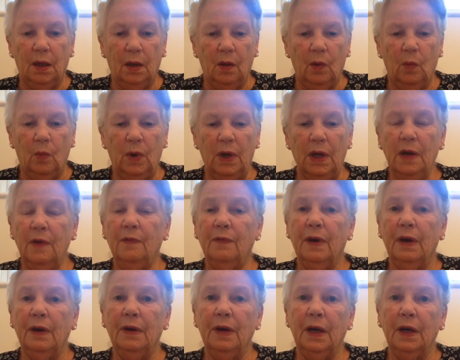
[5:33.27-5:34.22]
When he
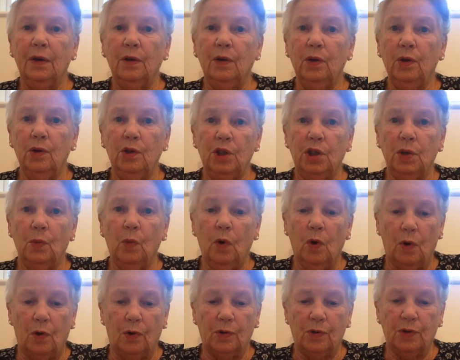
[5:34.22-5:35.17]
found out who she
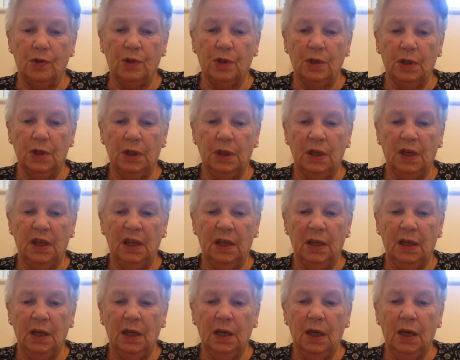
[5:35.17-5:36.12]
was,
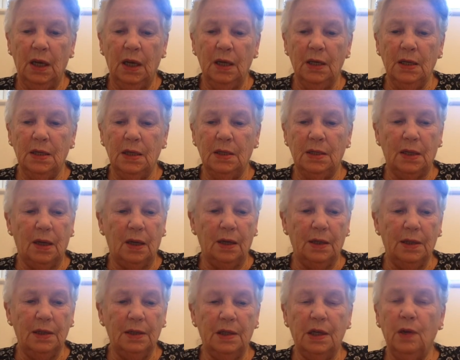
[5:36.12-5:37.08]
he
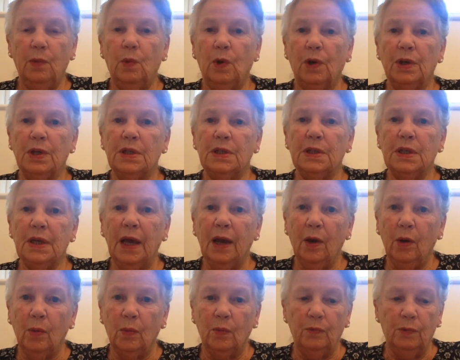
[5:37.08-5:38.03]
decided he wanted to
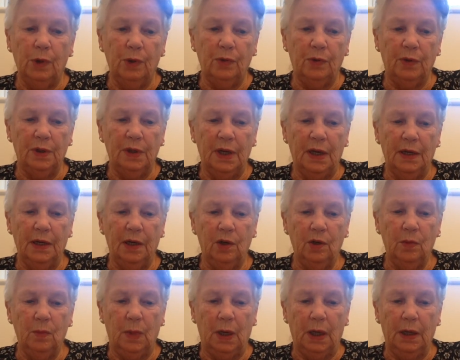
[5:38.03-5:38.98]
help Ruth and
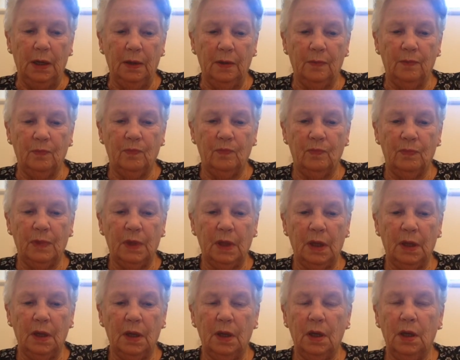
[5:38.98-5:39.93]
Naomi.
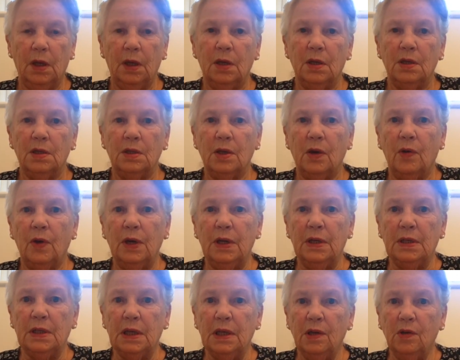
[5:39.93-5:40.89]
So he
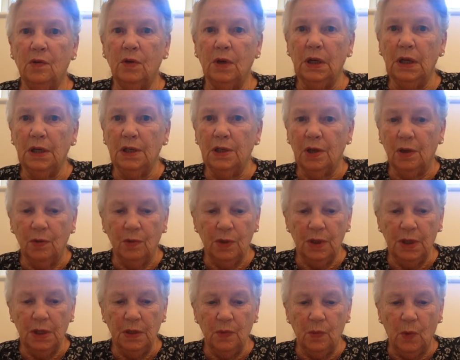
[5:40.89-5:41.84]
secretly told
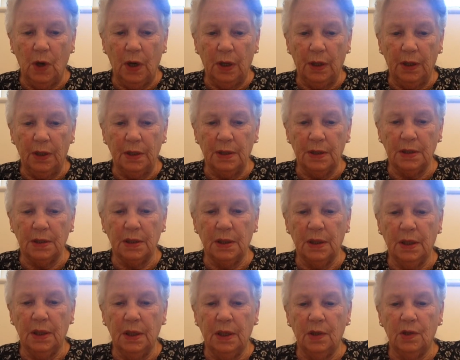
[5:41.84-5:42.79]
his workers
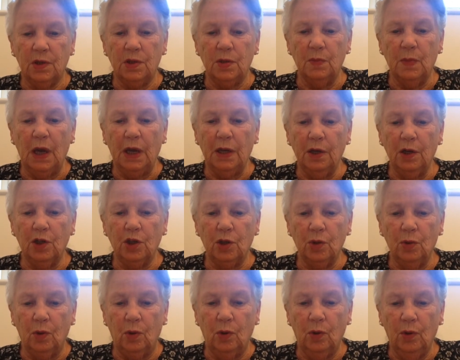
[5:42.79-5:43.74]
to make
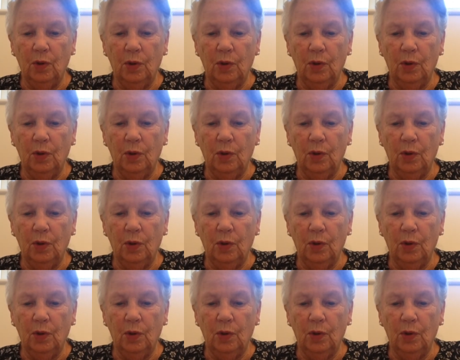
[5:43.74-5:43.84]
sure